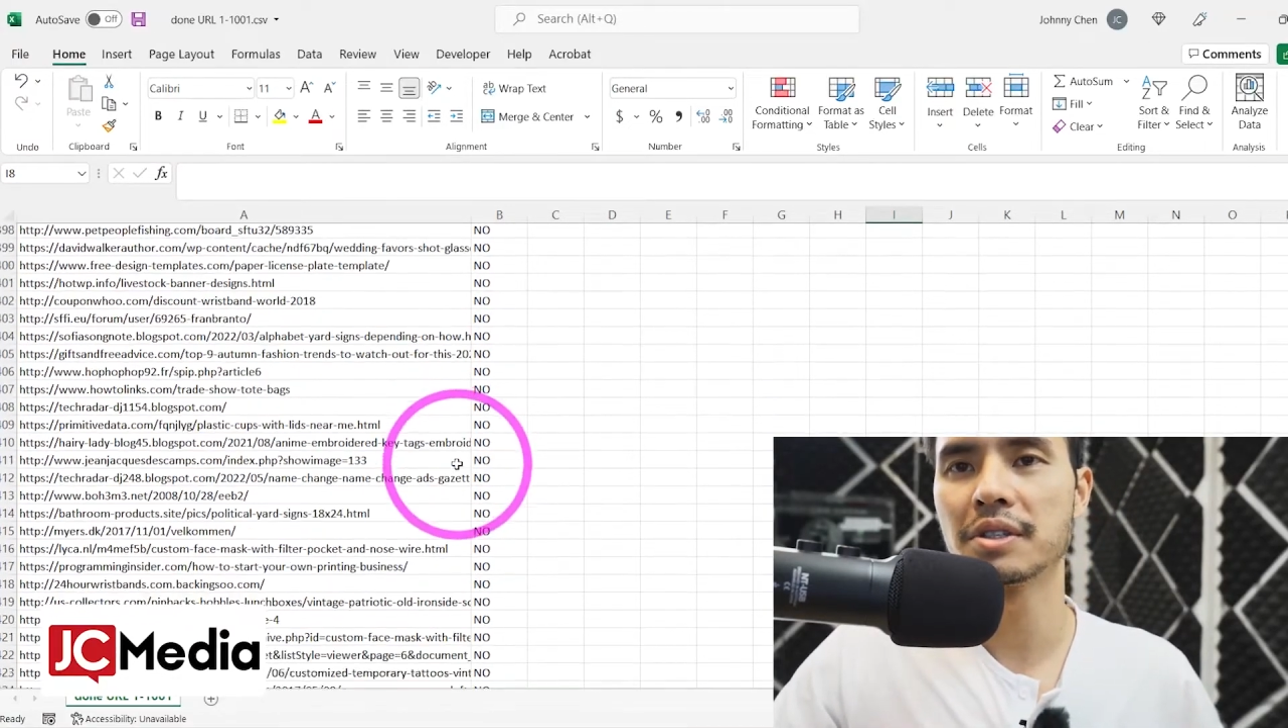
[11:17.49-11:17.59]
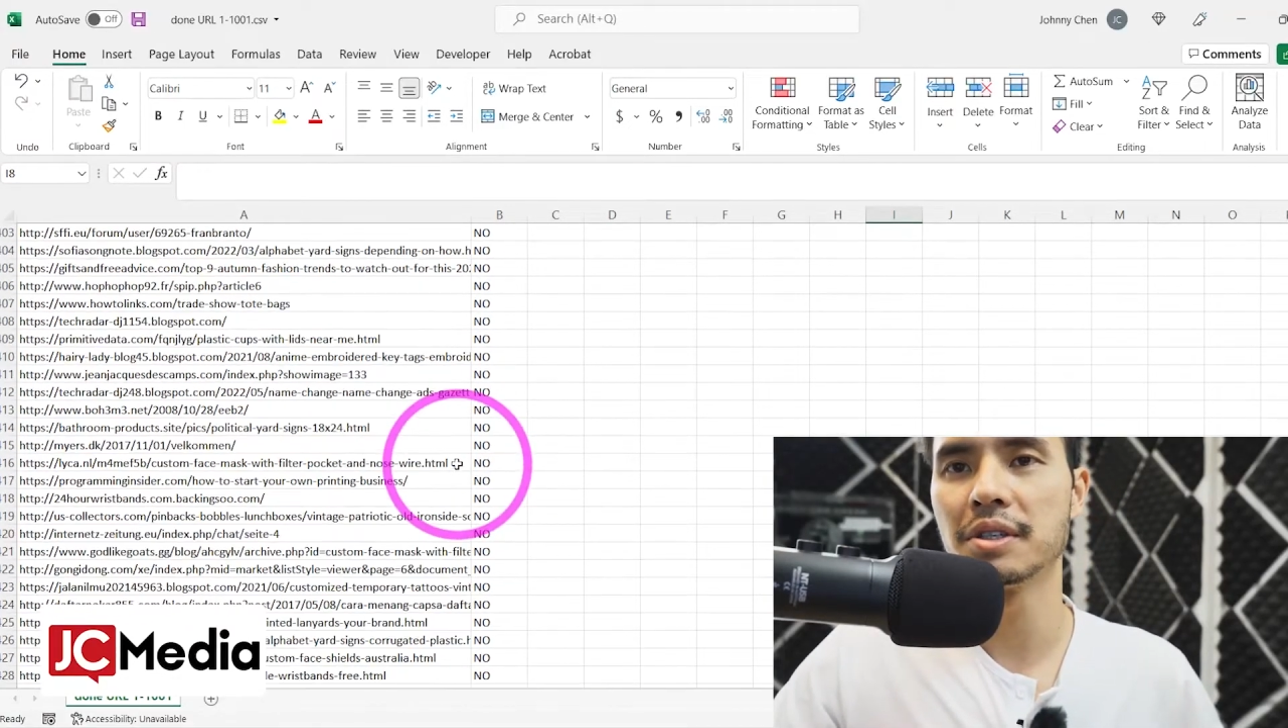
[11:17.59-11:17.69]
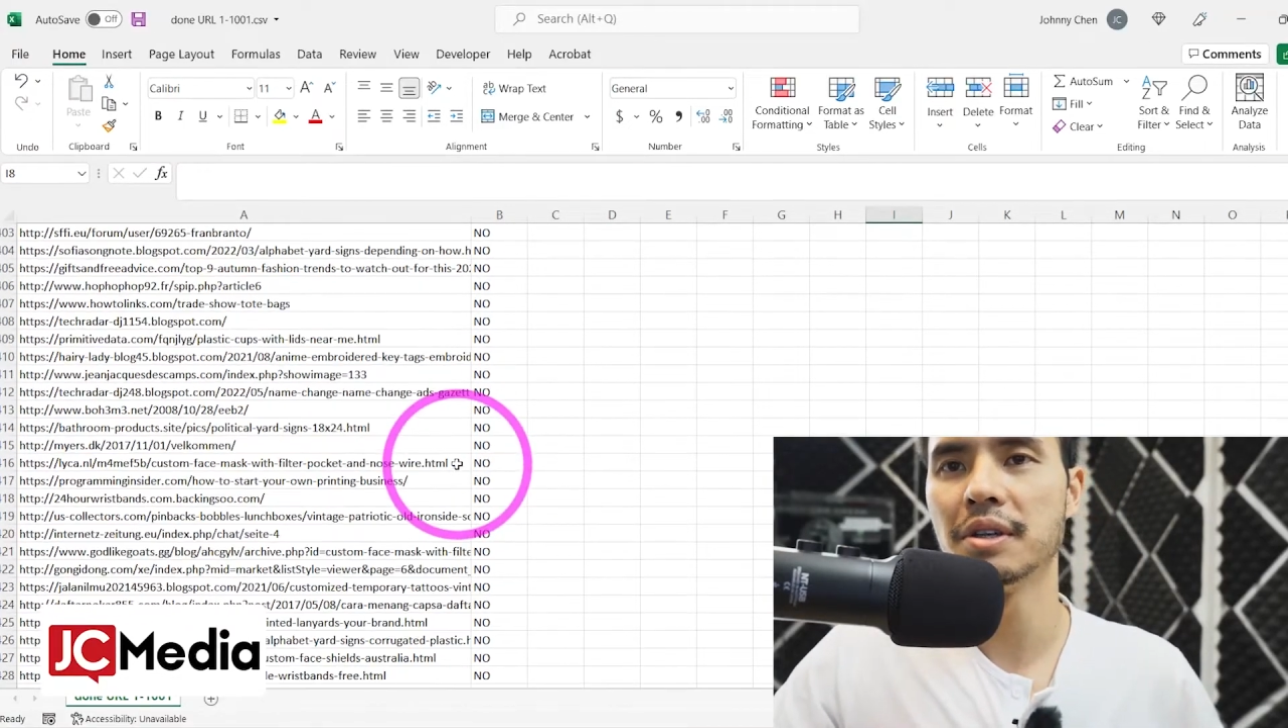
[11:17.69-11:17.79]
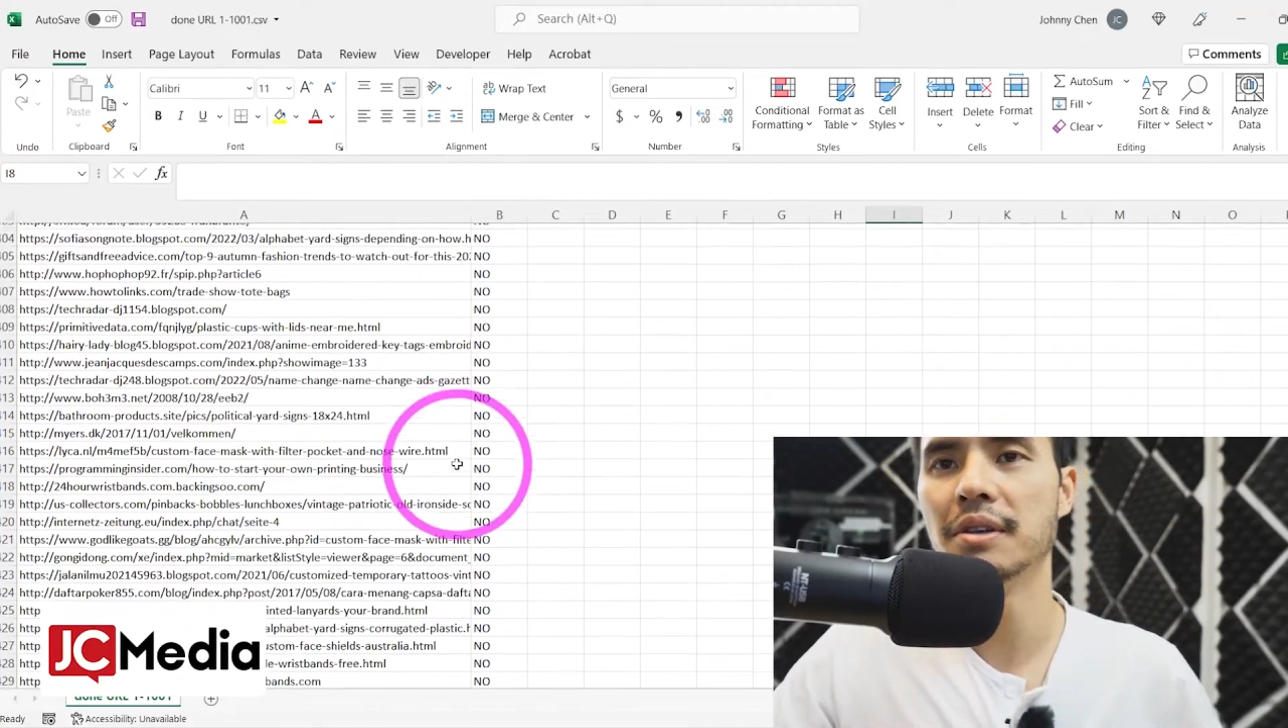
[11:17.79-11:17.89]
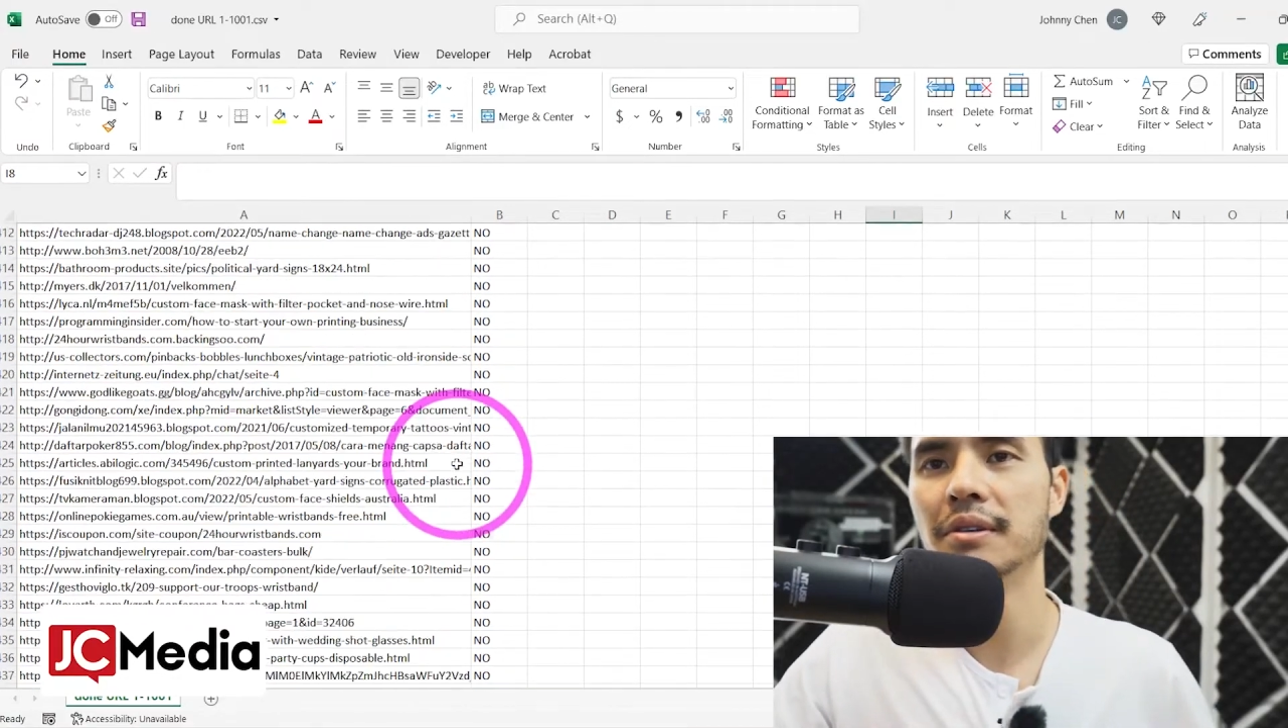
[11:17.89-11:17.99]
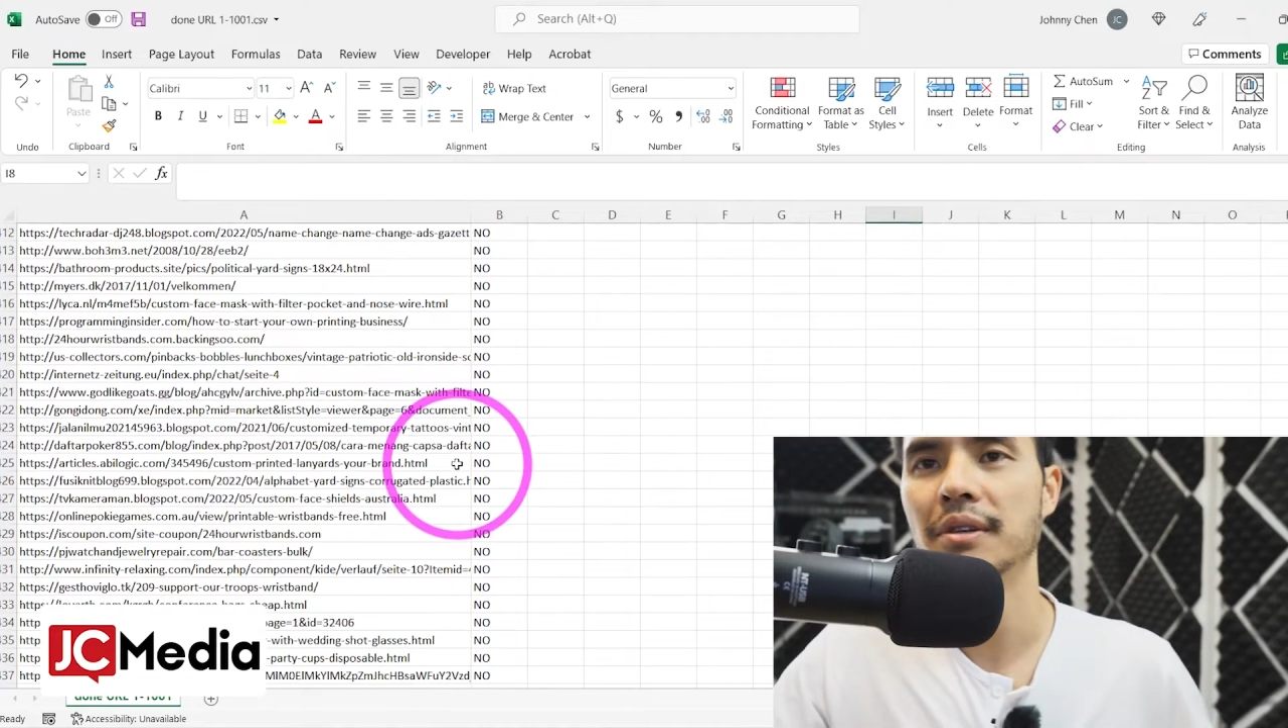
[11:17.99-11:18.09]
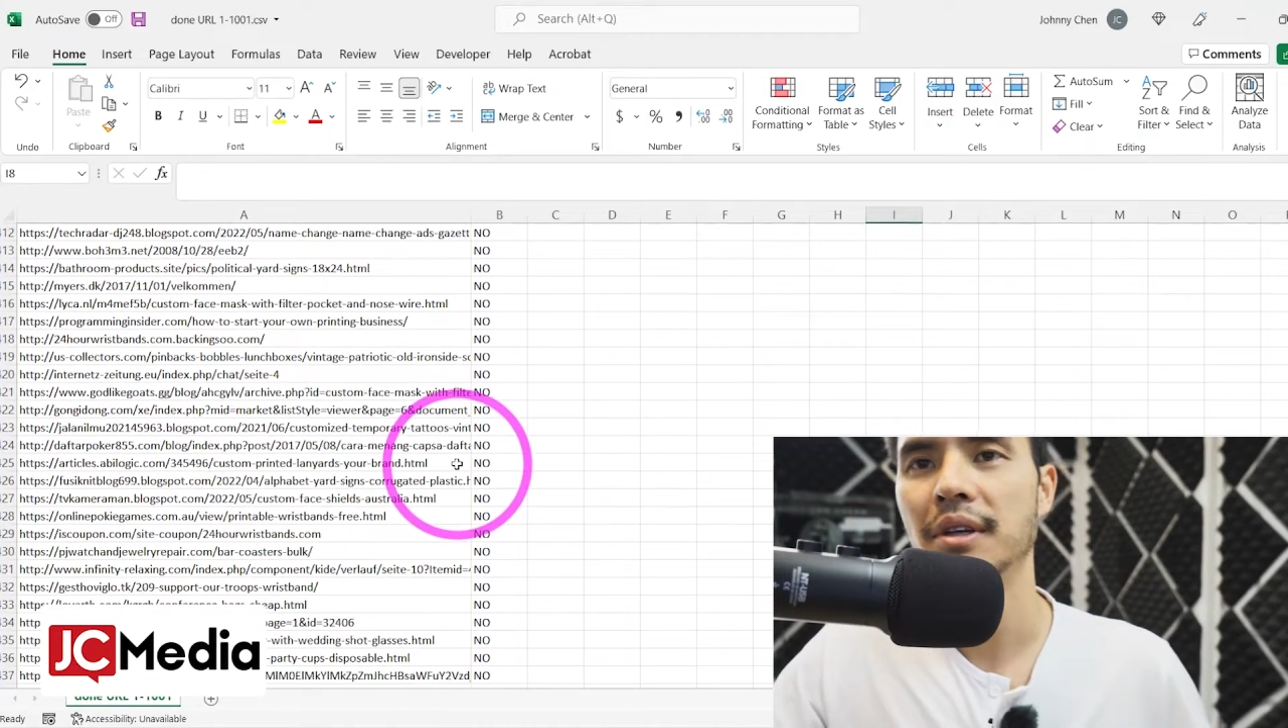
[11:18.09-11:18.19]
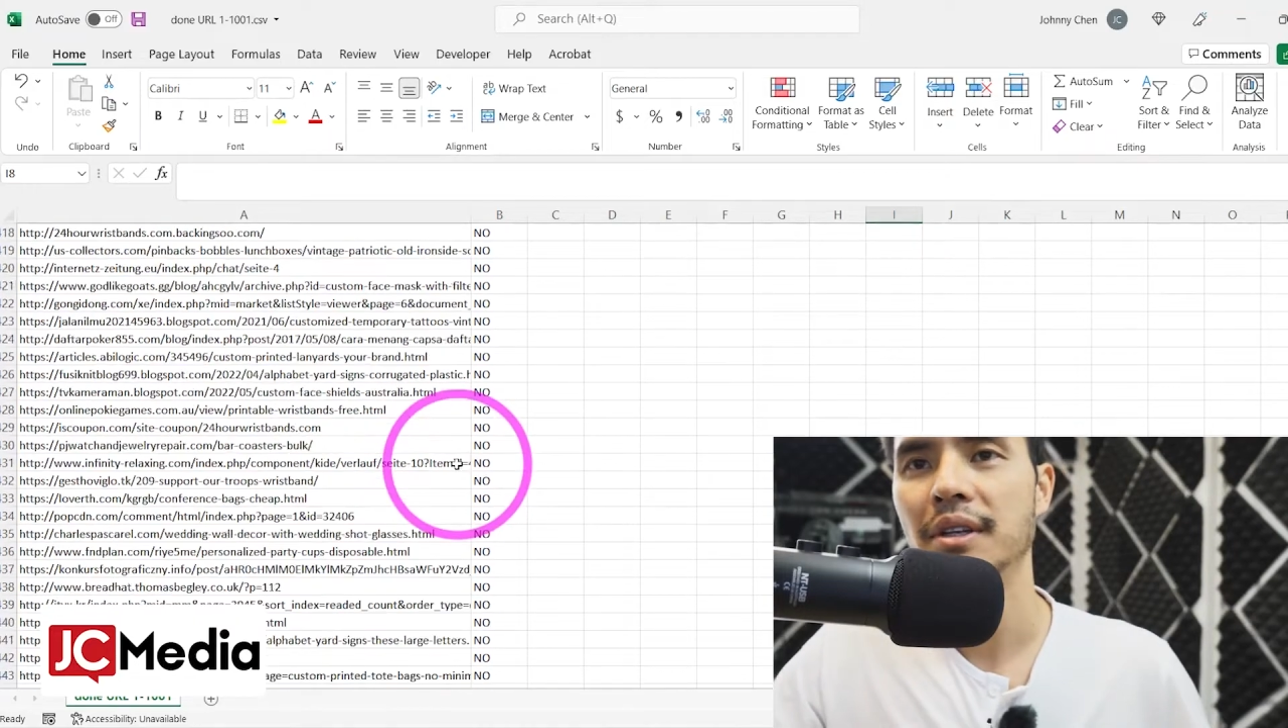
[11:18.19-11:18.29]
to